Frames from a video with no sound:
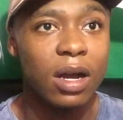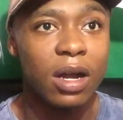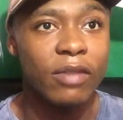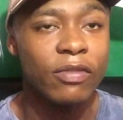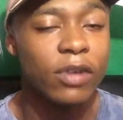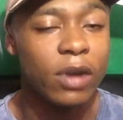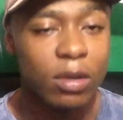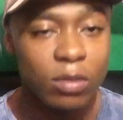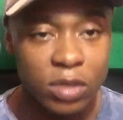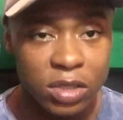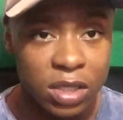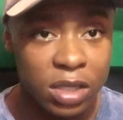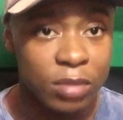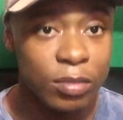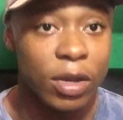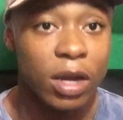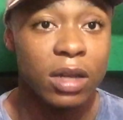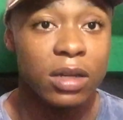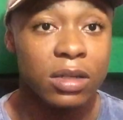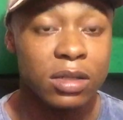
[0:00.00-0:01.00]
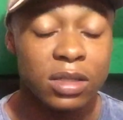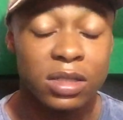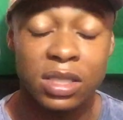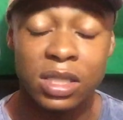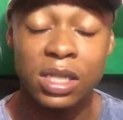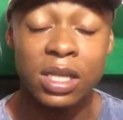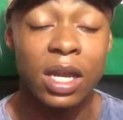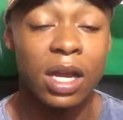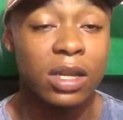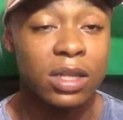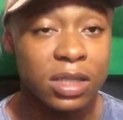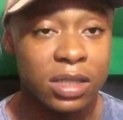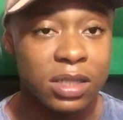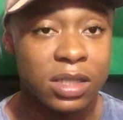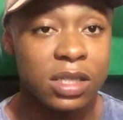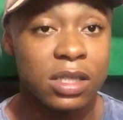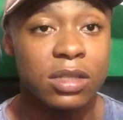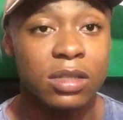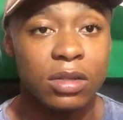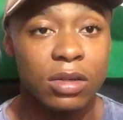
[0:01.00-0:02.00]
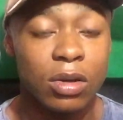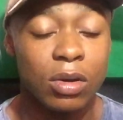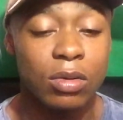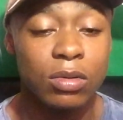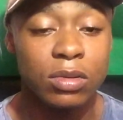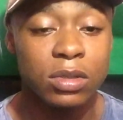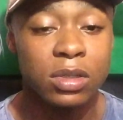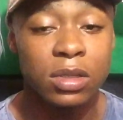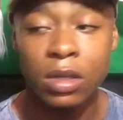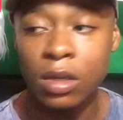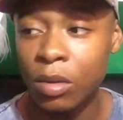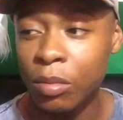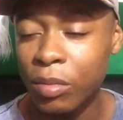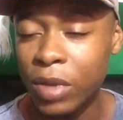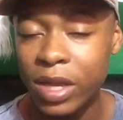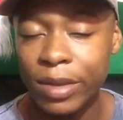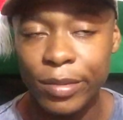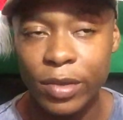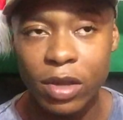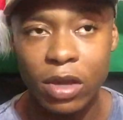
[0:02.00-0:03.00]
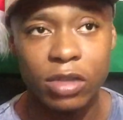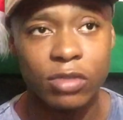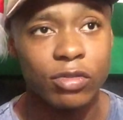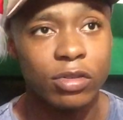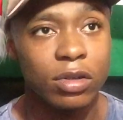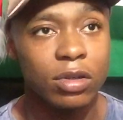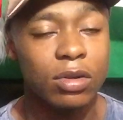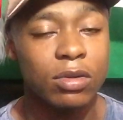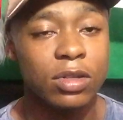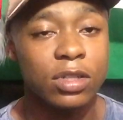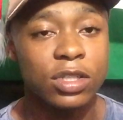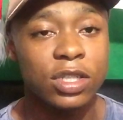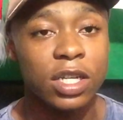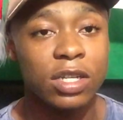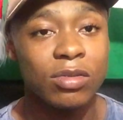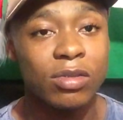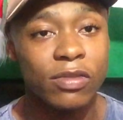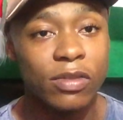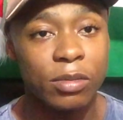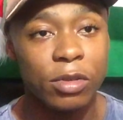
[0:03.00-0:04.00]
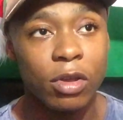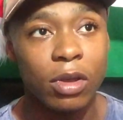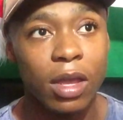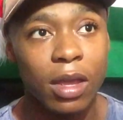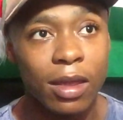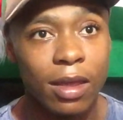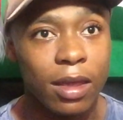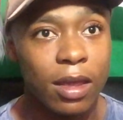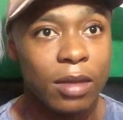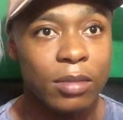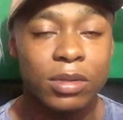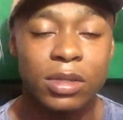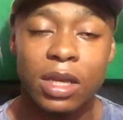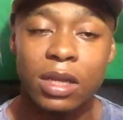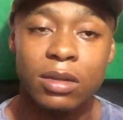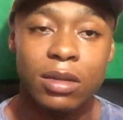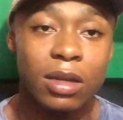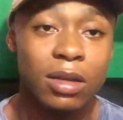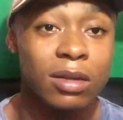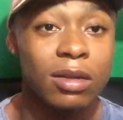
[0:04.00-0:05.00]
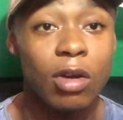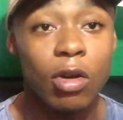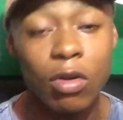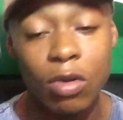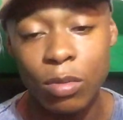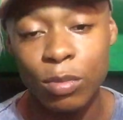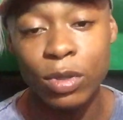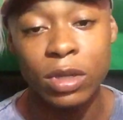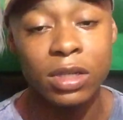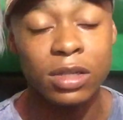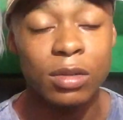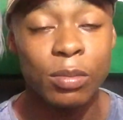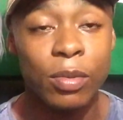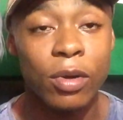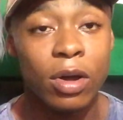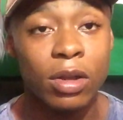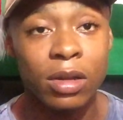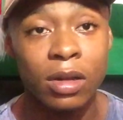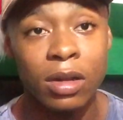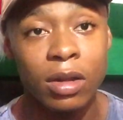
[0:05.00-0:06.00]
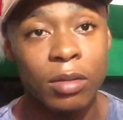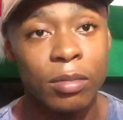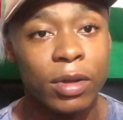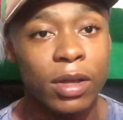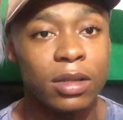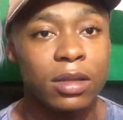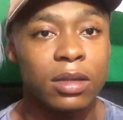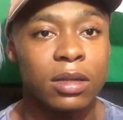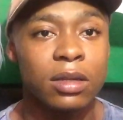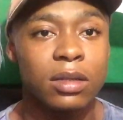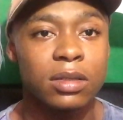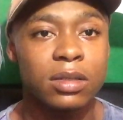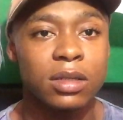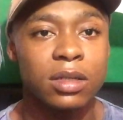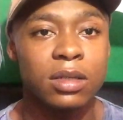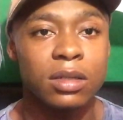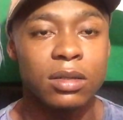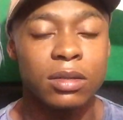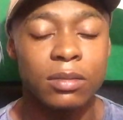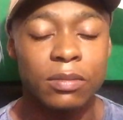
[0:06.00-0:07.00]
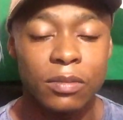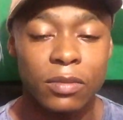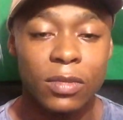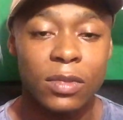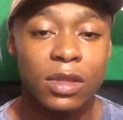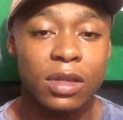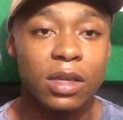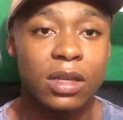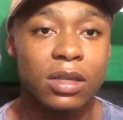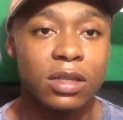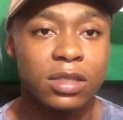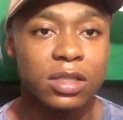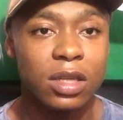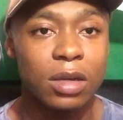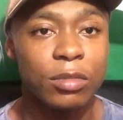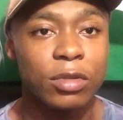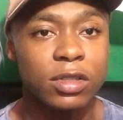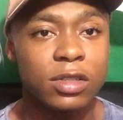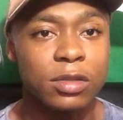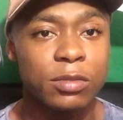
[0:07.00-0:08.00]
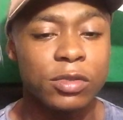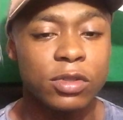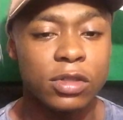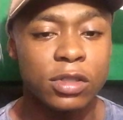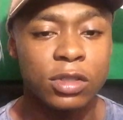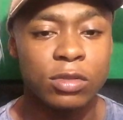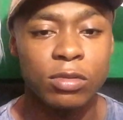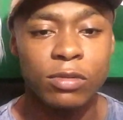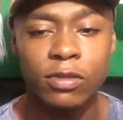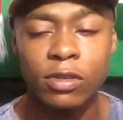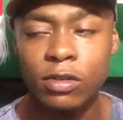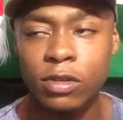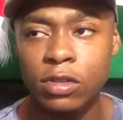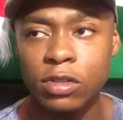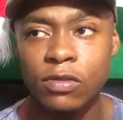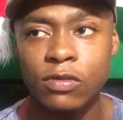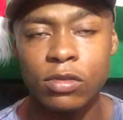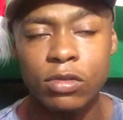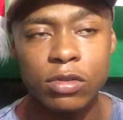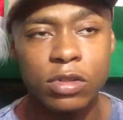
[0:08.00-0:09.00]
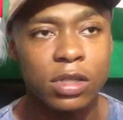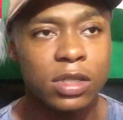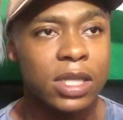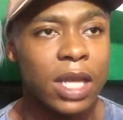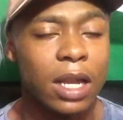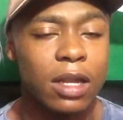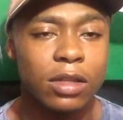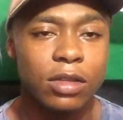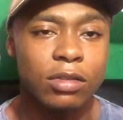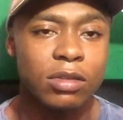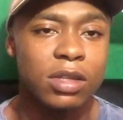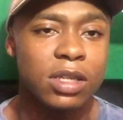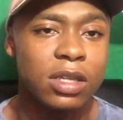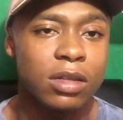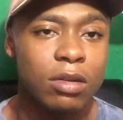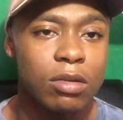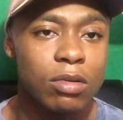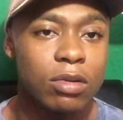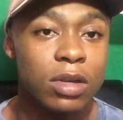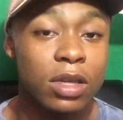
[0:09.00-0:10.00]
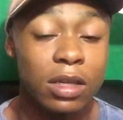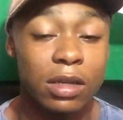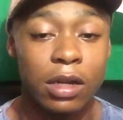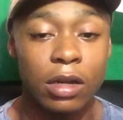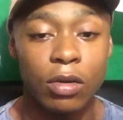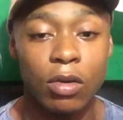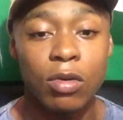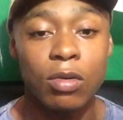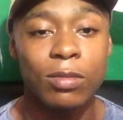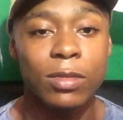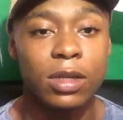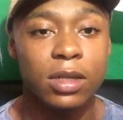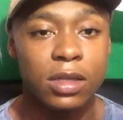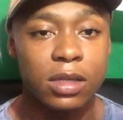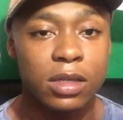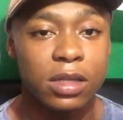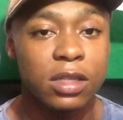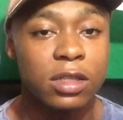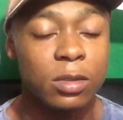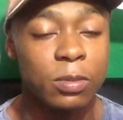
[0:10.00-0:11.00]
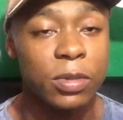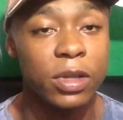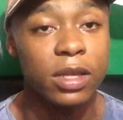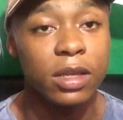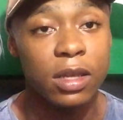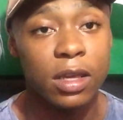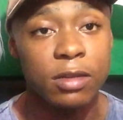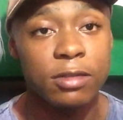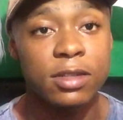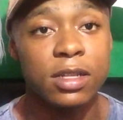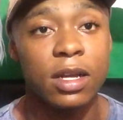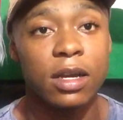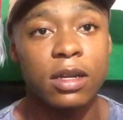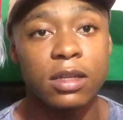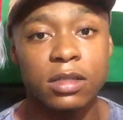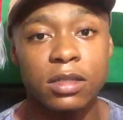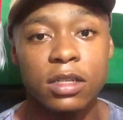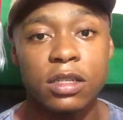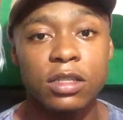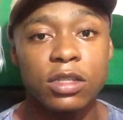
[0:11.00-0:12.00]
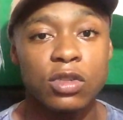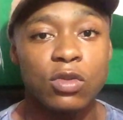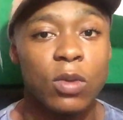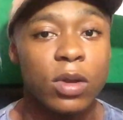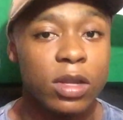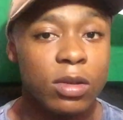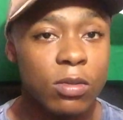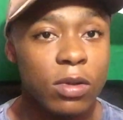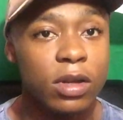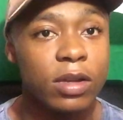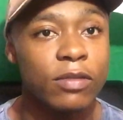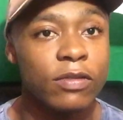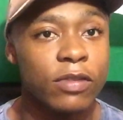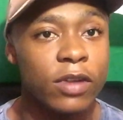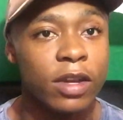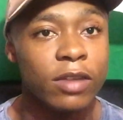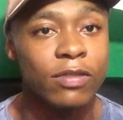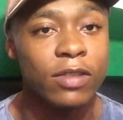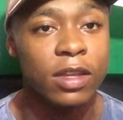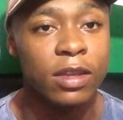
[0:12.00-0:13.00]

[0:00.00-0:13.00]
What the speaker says: if I was him, I'd see how this season goes. Maybe ask for a loan in January if I'm not getting games. And then ultimately depart the club in the summer, to be honest with you. Because for all your talent, you need a look in. And ultimately, you need to play games. Like I said, he's 21 in 5